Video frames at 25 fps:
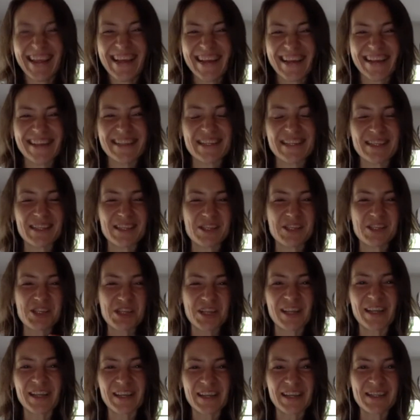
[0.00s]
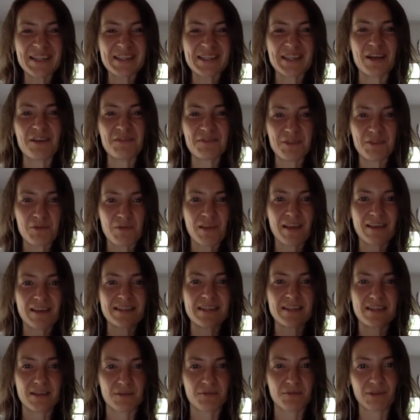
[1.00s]
Is it the chicken itself? Do you think it's
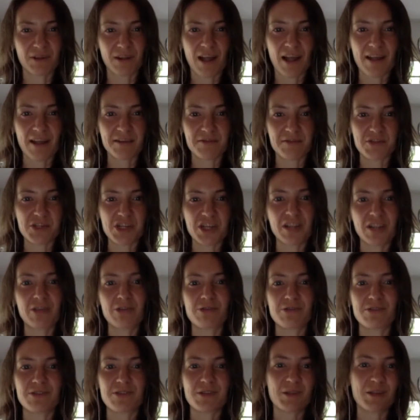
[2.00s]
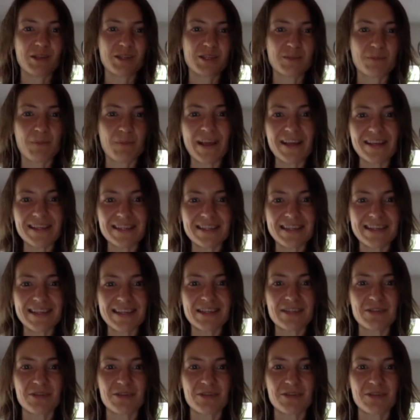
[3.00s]
a different kind of chicken, or is it the spices,